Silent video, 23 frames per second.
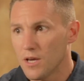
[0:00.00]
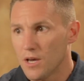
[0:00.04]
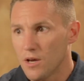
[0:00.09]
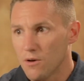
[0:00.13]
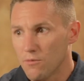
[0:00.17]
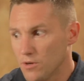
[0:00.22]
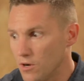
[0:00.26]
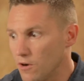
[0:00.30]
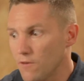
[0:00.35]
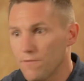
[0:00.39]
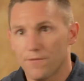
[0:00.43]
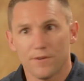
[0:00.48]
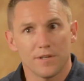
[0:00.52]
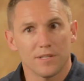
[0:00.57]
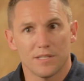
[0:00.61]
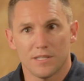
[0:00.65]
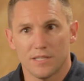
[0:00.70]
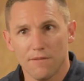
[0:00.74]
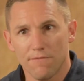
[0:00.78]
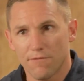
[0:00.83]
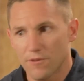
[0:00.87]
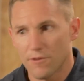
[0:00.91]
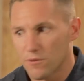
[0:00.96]
we'd offer to
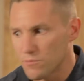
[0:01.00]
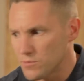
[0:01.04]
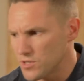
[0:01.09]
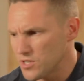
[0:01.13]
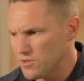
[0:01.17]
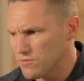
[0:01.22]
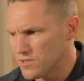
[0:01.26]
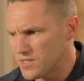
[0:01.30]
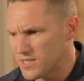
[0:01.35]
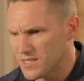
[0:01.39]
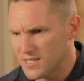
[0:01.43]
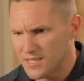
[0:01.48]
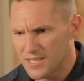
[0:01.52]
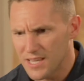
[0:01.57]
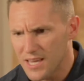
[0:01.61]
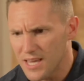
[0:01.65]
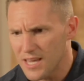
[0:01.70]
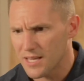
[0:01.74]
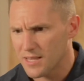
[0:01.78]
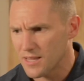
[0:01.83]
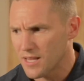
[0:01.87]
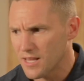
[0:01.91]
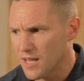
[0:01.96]
sing for them. She would
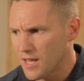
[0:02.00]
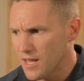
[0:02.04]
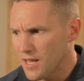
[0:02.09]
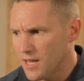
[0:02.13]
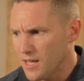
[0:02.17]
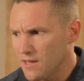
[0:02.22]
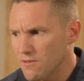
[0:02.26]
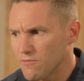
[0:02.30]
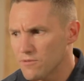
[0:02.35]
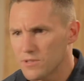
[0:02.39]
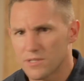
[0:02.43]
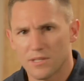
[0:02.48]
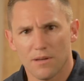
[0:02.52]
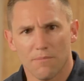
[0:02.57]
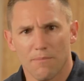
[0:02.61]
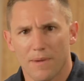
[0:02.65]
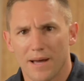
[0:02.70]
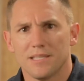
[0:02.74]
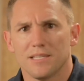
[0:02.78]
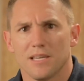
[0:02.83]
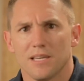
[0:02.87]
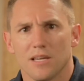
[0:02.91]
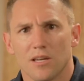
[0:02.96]
sing, and it was
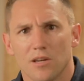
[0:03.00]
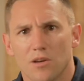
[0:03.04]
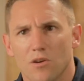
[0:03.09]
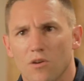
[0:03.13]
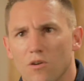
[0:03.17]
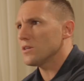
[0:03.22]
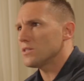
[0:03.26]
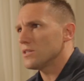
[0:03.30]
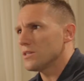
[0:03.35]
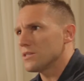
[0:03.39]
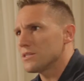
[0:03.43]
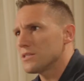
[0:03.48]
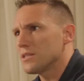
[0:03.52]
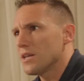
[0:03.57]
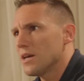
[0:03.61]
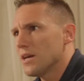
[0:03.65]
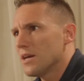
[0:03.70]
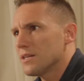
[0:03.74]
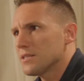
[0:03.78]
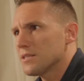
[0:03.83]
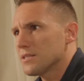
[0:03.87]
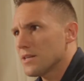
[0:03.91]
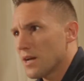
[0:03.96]
amazing. God just
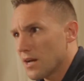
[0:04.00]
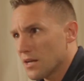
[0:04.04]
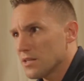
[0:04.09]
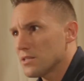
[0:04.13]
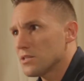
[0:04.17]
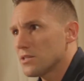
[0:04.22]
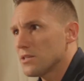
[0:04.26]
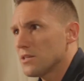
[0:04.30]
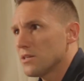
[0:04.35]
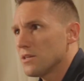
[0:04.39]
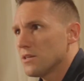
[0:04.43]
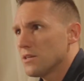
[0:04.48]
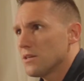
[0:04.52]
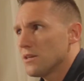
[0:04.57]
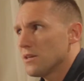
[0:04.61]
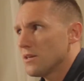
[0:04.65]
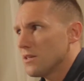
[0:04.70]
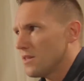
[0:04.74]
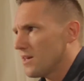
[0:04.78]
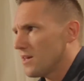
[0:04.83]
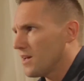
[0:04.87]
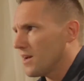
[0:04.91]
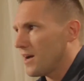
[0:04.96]
touched
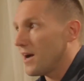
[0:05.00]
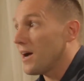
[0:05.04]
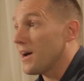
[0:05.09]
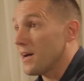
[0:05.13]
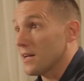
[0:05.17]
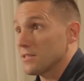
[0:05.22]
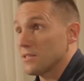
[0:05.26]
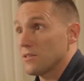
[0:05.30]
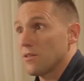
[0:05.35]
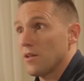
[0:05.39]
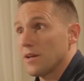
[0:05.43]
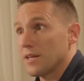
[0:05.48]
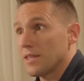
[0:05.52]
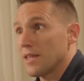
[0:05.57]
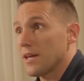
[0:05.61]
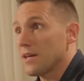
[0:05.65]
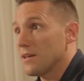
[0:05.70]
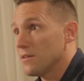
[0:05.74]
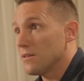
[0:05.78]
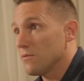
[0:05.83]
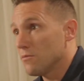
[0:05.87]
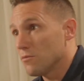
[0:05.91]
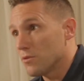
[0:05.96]
their hearts. Like
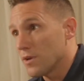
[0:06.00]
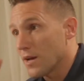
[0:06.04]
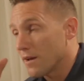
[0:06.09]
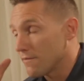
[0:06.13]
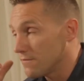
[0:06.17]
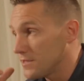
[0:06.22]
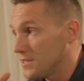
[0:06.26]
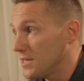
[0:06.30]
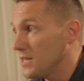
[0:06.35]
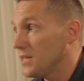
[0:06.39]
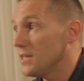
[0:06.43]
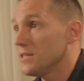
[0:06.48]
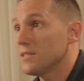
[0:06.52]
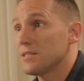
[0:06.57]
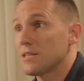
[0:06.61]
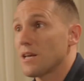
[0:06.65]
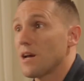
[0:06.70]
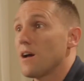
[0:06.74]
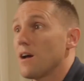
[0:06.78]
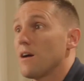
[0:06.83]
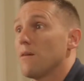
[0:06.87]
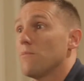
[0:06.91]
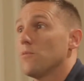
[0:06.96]
they would have tears
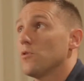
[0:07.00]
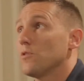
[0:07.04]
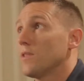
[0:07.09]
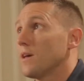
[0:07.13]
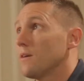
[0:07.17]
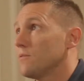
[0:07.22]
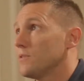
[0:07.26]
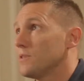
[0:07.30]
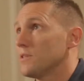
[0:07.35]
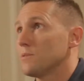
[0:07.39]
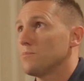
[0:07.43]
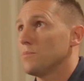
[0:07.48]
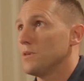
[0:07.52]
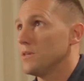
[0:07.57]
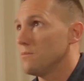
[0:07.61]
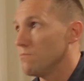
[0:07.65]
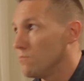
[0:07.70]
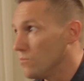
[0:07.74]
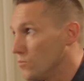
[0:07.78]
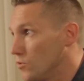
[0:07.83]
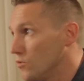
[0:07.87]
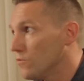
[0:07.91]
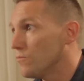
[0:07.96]
come, or they would just be
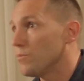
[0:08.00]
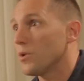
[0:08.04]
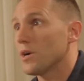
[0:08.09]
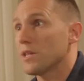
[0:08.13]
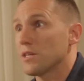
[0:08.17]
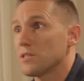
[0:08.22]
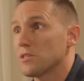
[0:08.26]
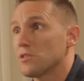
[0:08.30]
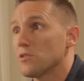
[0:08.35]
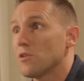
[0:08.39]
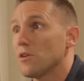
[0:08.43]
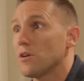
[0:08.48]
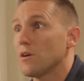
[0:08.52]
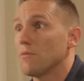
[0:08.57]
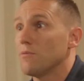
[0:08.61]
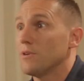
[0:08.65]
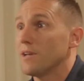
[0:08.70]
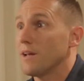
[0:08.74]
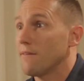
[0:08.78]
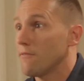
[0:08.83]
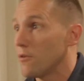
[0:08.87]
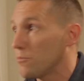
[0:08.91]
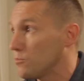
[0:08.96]
moved by the song, and
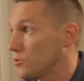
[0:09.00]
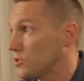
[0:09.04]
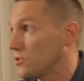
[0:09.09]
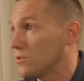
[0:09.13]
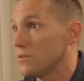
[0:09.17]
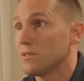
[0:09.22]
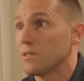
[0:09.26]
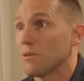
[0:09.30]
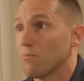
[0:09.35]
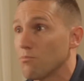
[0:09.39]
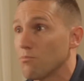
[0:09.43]
we'd have opportunities to